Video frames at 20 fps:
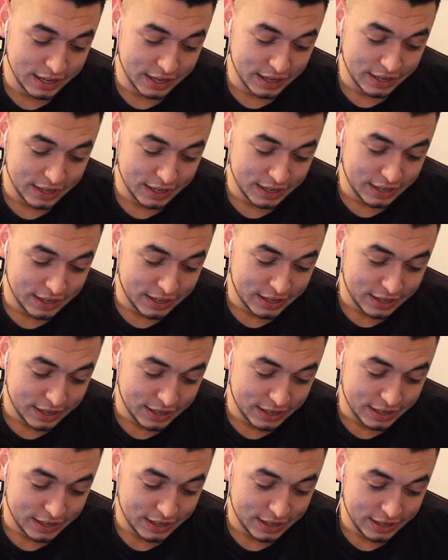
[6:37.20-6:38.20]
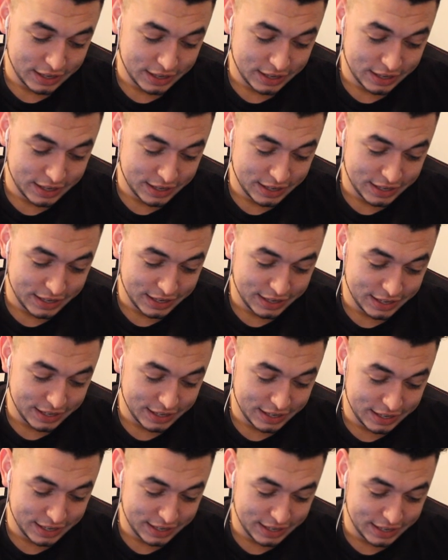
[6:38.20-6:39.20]

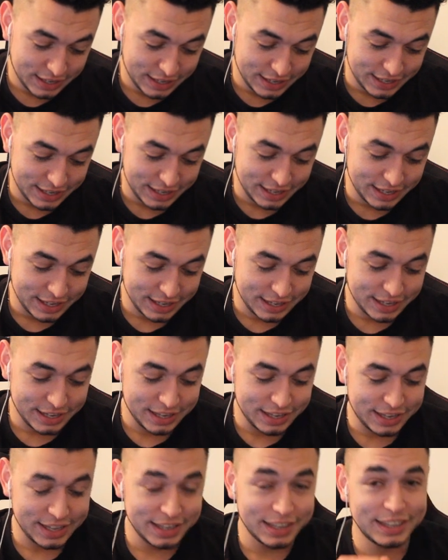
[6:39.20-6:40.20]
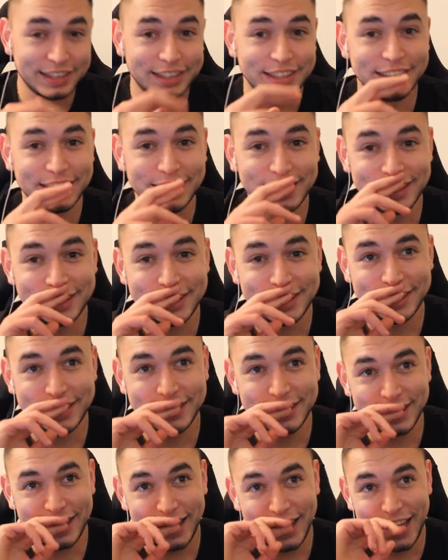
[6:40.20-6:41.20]

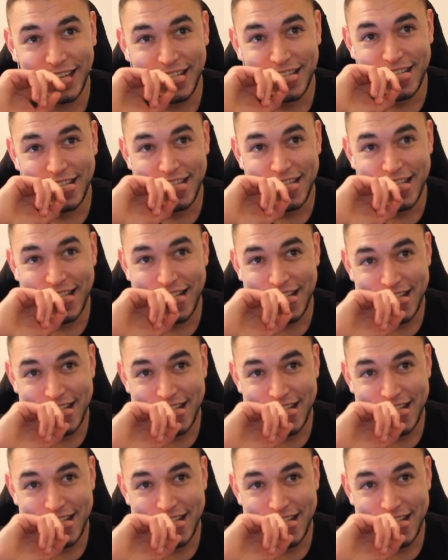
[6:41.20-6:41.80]
No words are spoken by the person on screen.